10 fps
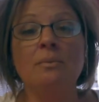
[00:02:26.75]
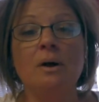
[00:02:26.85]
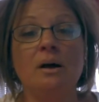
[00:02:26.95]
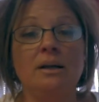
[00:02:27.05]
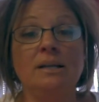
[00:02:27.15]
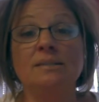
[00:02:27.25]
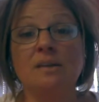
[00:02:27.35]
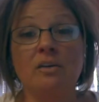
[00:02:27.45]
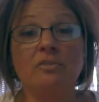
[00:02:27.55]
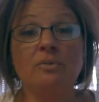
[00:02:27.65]
it's
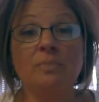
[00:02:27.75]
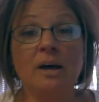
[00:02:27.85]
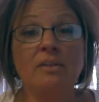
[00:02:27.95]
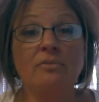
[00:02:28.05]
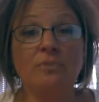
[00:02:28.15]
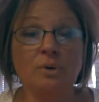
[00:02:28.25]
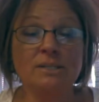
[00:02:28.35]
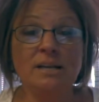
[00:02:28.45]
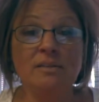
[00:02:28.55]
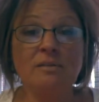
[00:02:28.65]
covered by the
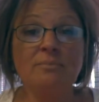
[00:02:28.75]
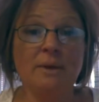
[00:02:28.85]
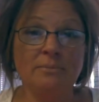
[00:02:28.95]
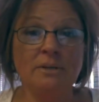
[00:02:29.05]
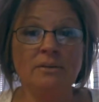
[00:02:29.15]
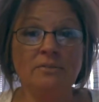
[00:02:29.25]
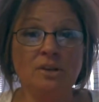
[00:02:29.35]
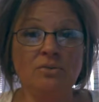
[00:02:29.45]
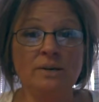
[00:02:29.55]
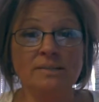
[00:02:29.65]
14th Amendment of the
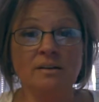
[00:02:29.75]
U.S.